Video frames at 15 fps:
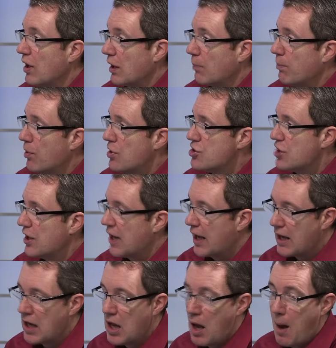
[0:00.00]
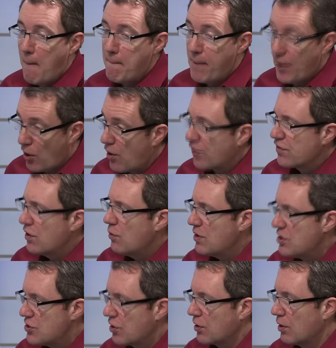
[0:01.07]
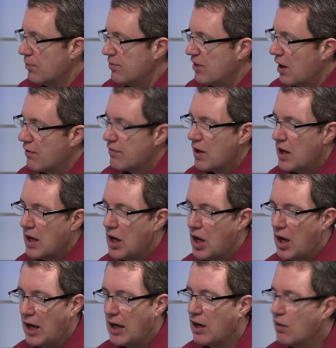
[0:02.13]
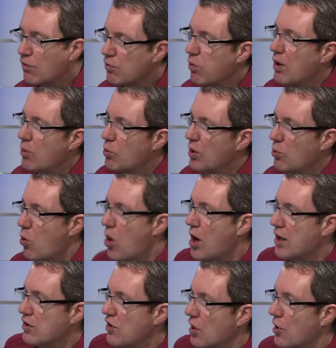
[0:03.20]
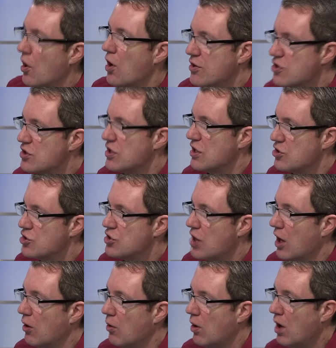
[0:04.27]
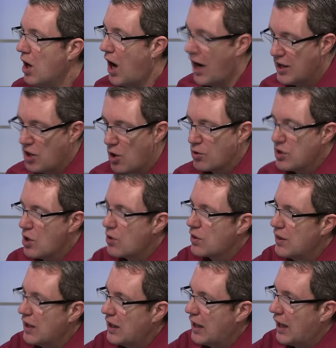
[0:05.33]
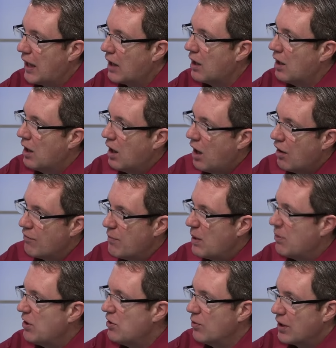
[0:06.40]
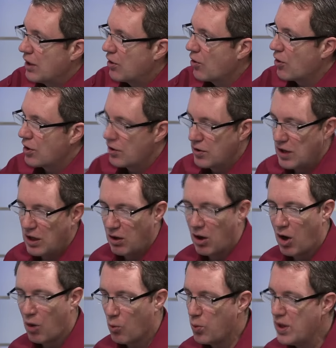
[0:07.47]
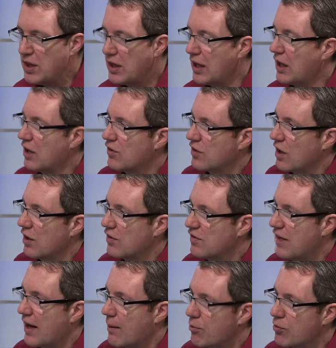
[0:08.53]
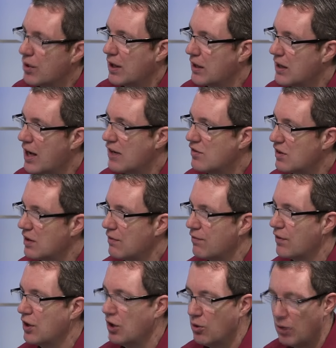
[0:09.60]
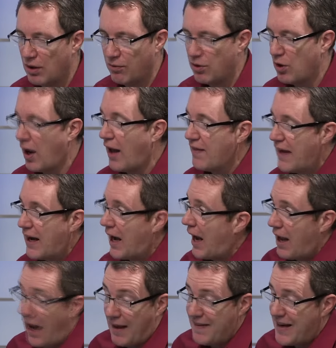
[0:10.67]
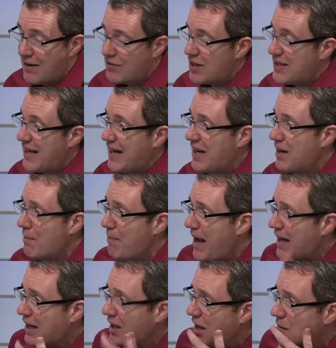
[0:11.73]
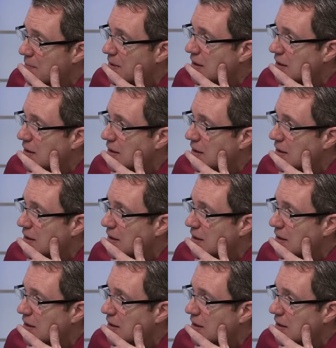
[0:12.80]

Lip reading: push it in, but also in terms of, here's when we want to launch this show. Mm-hmm. I know you're thinking of maybe doing it early in the year. We think it's going to set up really nicely for you if we do, and they have the data to back it up.